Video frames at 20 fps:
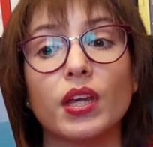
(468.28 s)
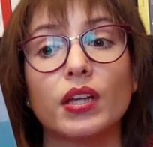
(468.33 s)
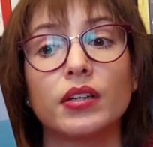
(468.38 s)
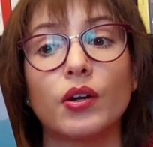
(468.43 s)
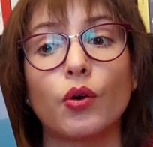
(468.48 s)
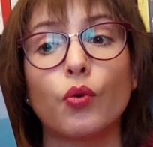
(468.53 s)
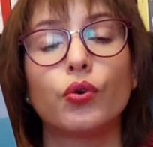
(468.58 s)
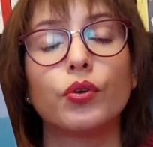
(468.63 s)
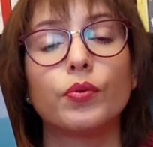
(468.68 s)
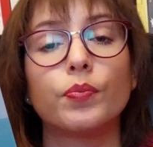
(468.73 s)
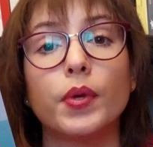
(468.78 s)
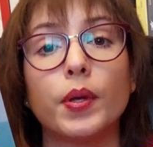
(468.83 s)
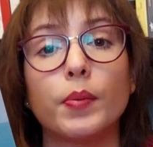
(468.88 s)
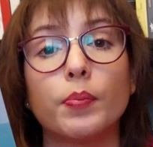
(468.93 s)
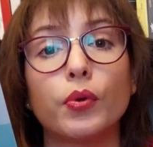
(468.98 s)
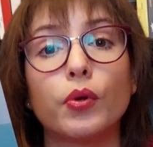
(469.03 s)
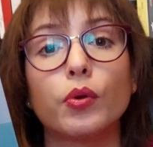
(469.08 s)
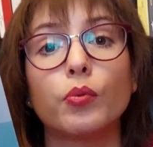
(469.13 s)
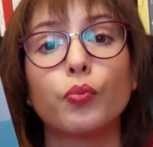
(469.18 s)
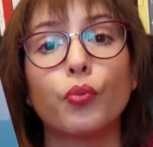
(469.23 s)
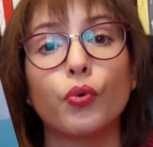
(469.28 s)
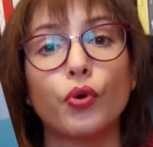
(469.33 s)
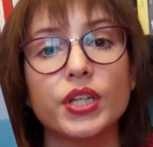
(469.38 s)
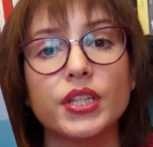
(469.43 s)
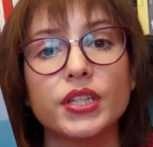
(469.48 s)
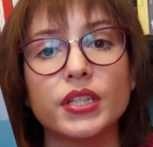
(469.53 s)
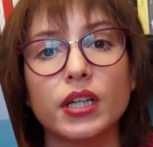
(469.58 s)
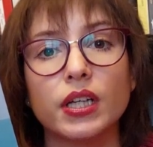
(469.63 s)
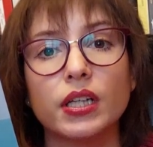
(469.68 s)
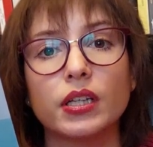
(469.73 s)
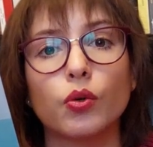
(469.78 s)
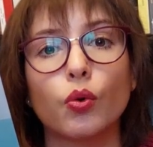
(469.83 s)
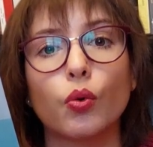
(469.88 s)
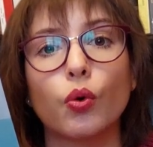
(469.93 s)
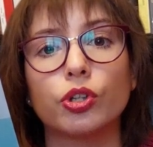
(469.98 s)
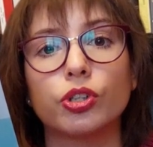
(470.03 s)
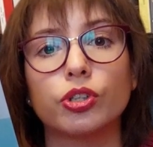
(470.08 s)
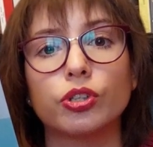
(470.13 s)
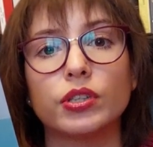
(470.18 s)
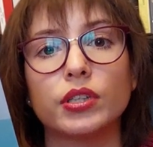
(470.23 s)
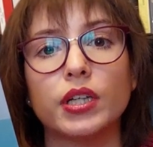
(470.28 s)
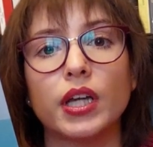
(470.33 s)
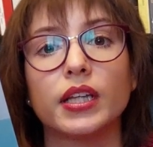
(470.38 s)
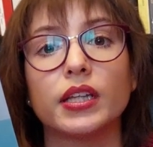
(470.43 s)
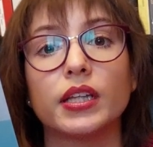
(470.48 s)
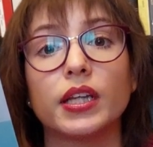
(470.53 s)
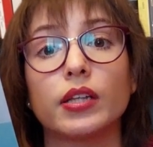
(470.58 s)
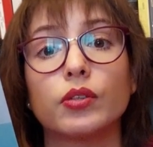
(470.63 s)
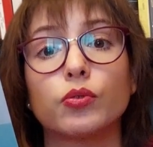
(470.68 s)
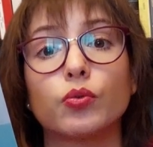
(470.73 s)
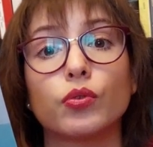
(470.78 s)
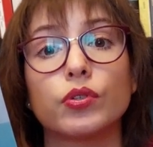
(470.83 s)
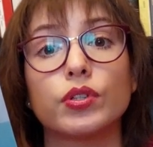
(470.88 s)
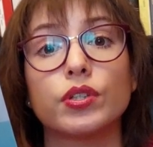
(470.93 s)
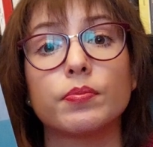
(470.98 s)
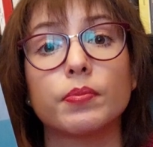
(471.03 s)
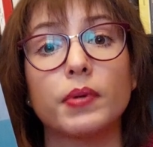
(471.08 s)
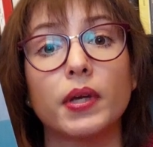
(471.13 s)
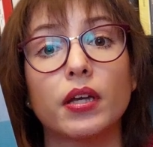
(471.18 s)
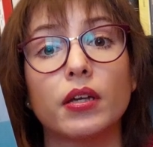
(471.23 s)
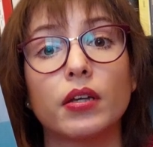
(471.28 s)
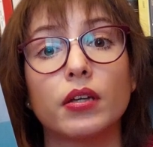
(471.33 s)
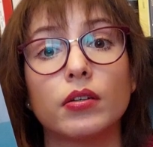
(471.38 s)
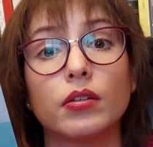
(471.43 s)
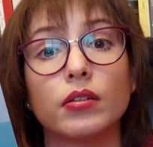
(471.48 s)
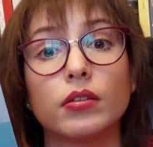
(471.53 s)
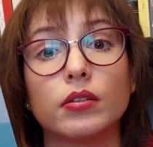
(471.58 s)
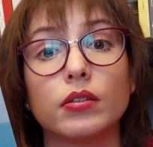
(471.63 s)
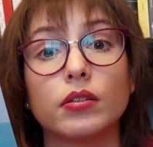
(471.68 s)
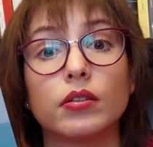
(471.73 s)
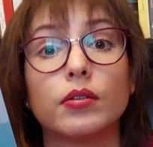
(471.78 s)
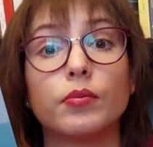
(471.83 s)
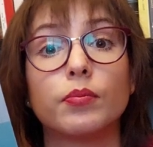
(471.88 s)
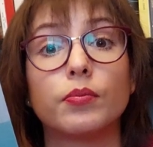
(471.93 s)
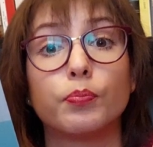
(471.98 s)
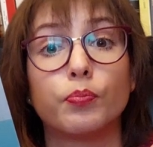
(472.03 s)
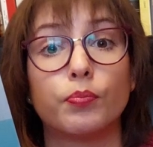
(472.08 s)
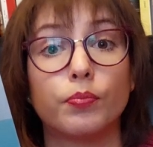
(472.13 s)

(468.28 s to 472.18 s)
there were people poisoning the water, and that was the